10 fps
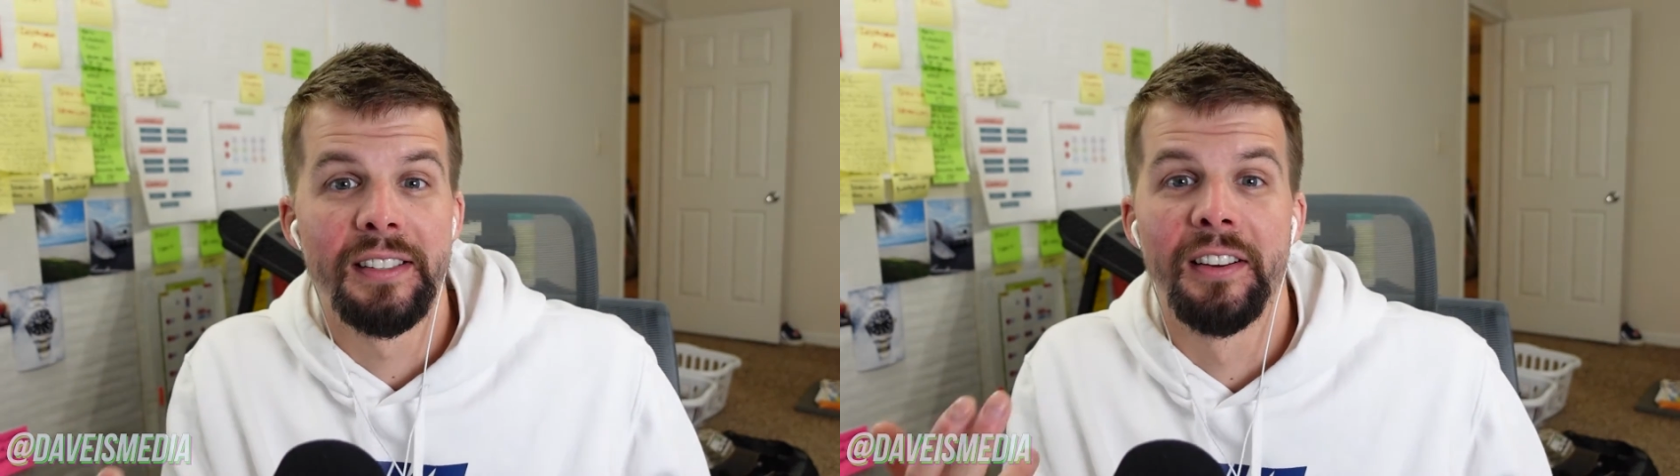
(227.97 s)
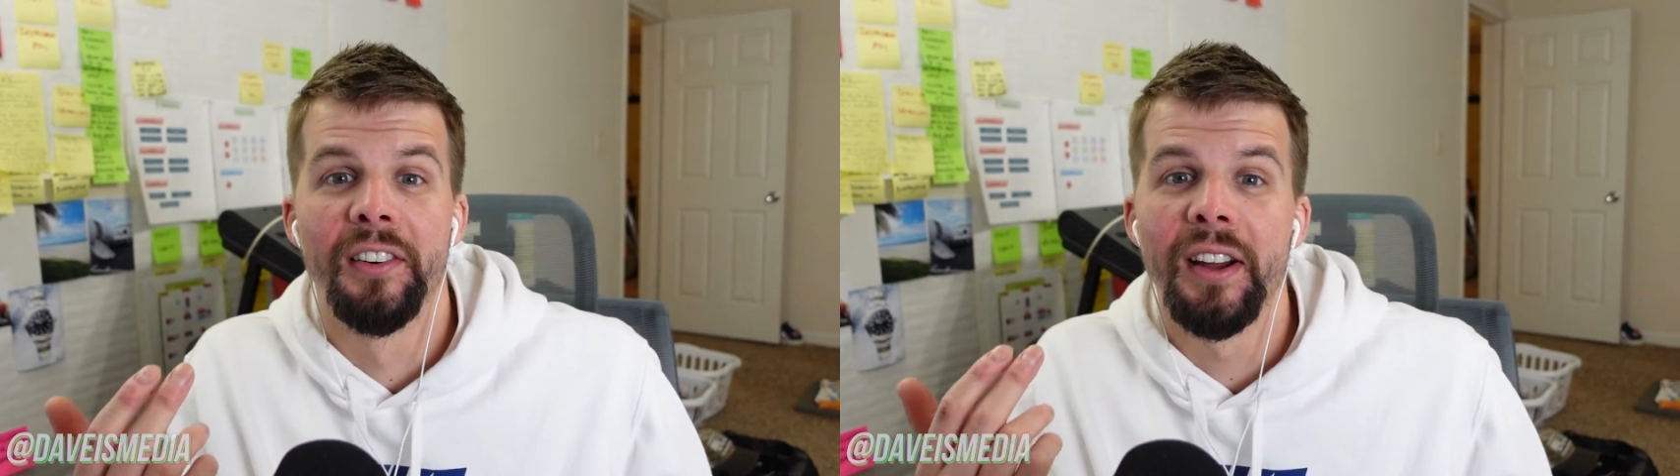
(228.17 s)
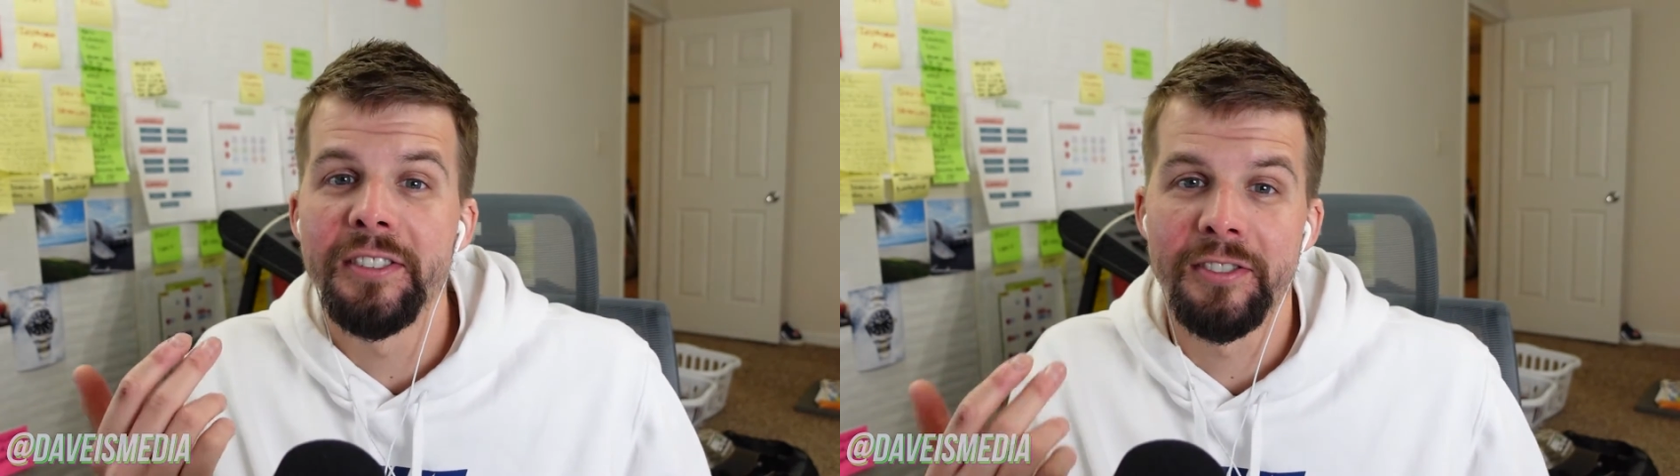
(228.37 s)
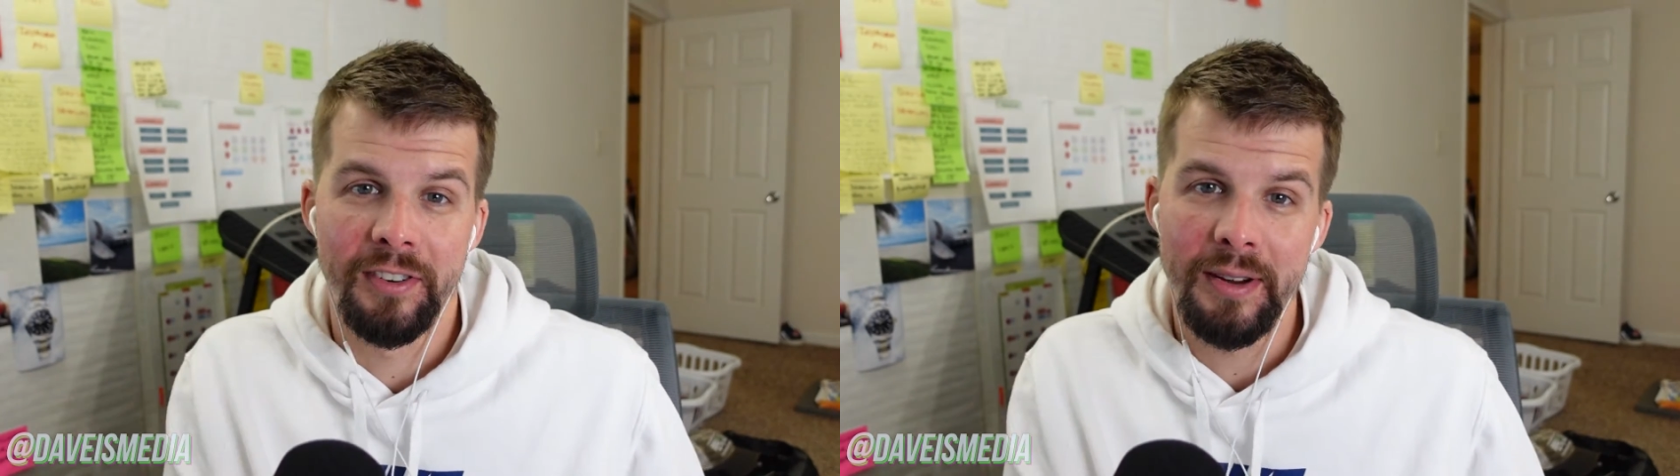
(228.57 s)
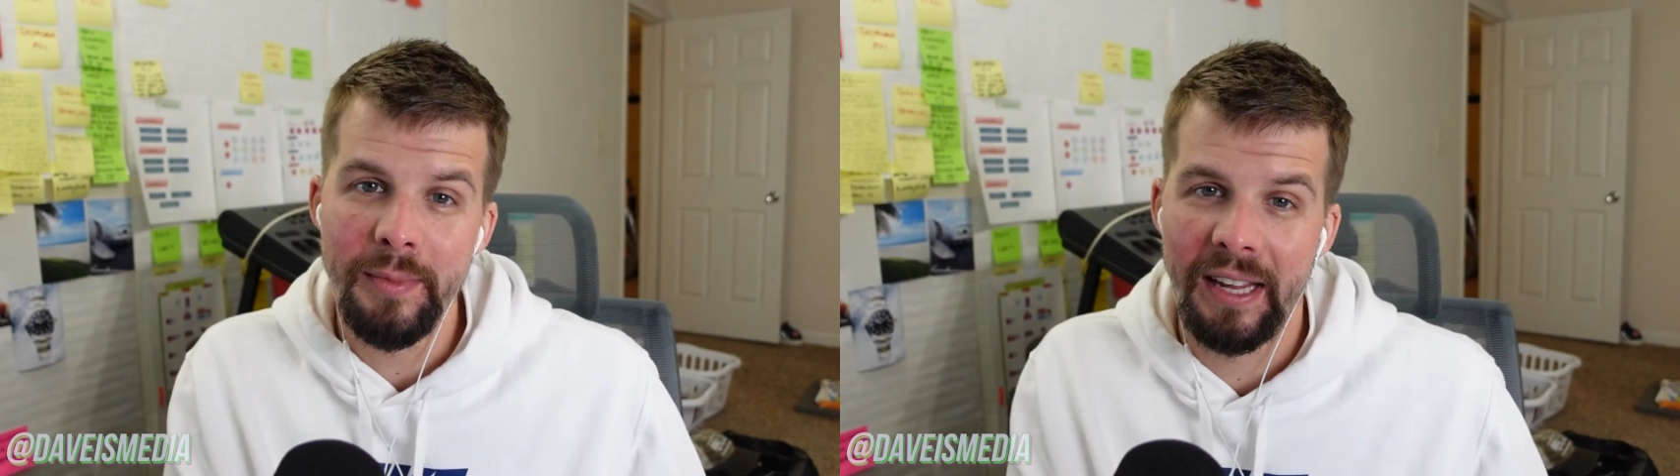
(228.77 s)
it's a great
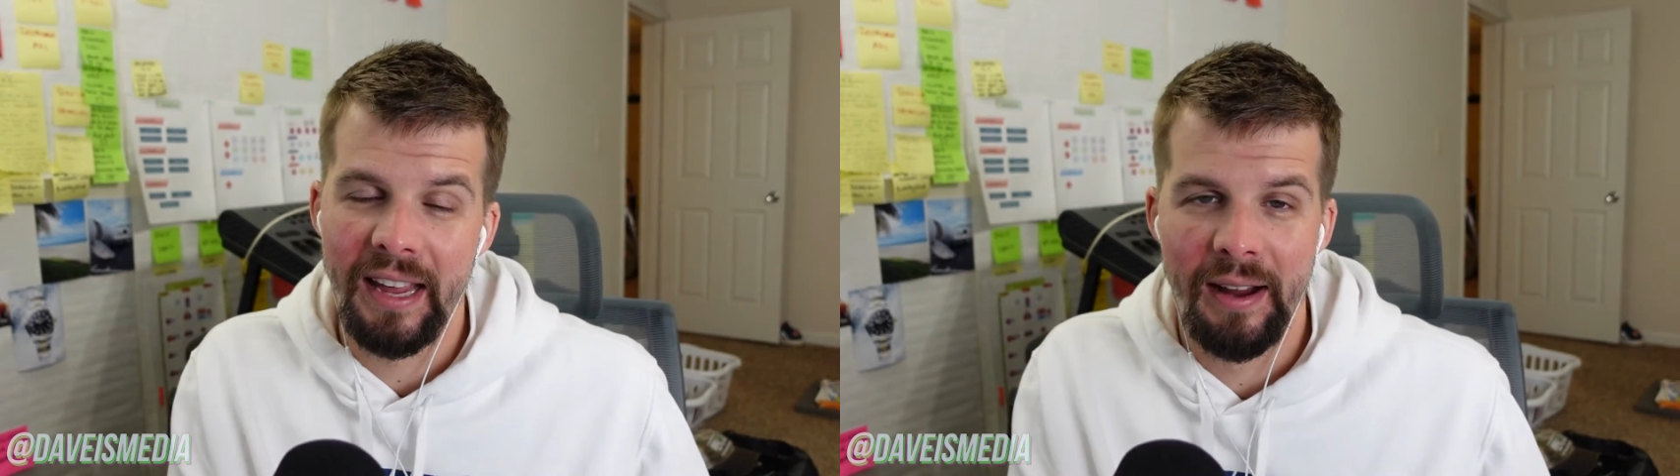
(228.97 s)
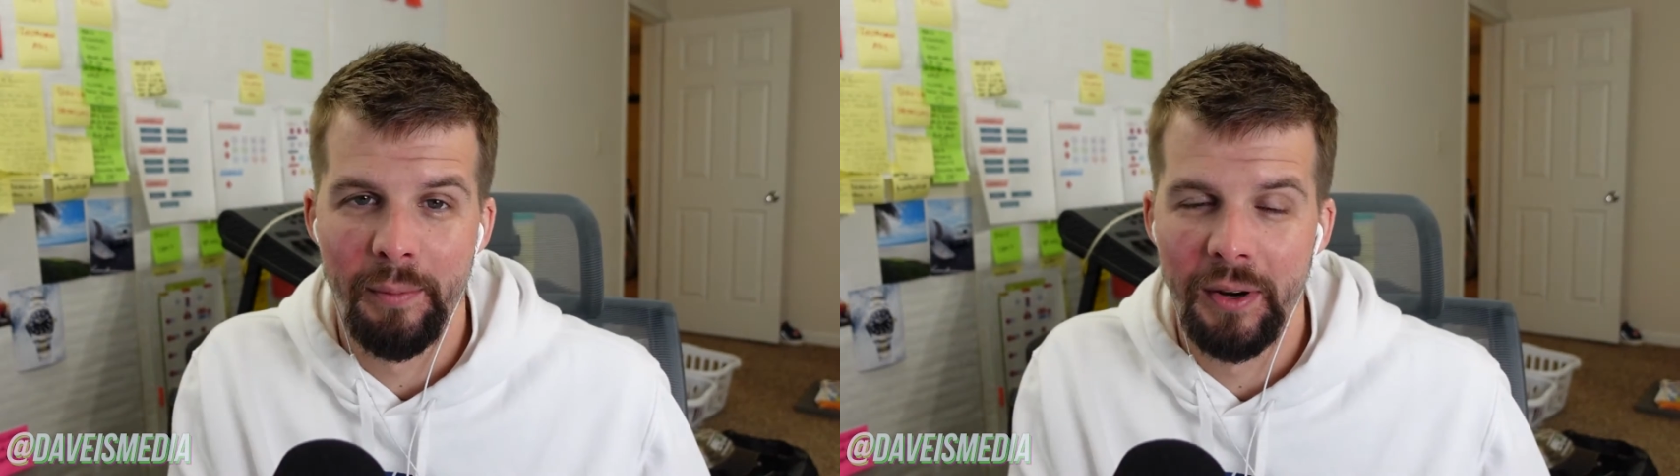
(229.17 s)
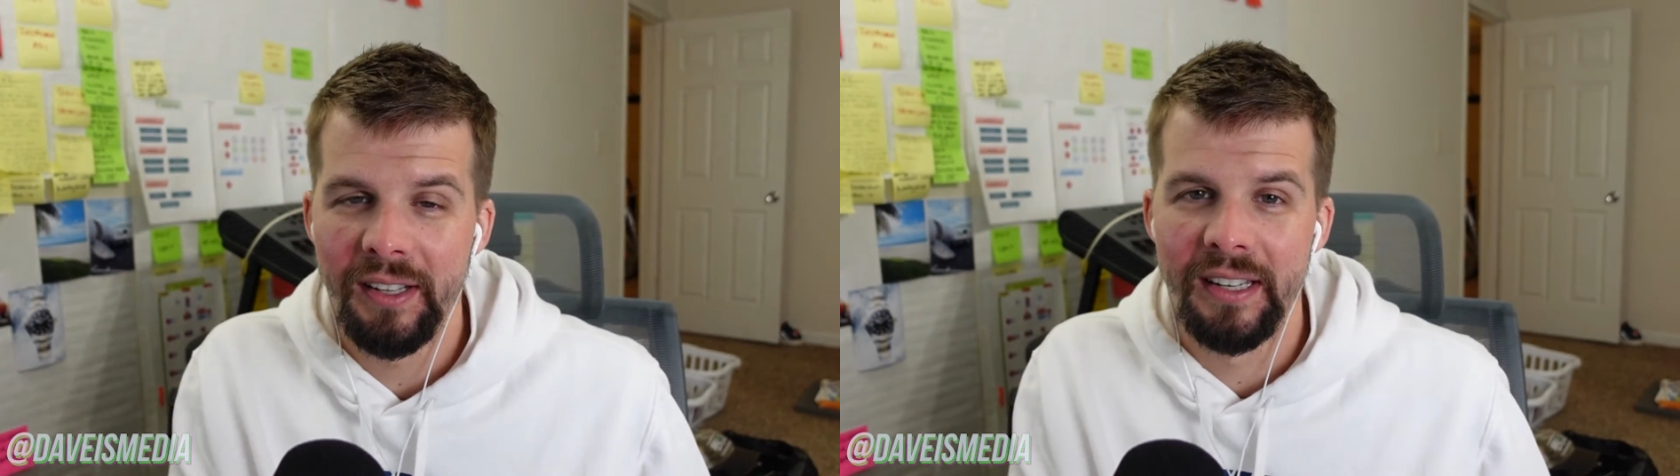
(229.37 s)
streaming camera,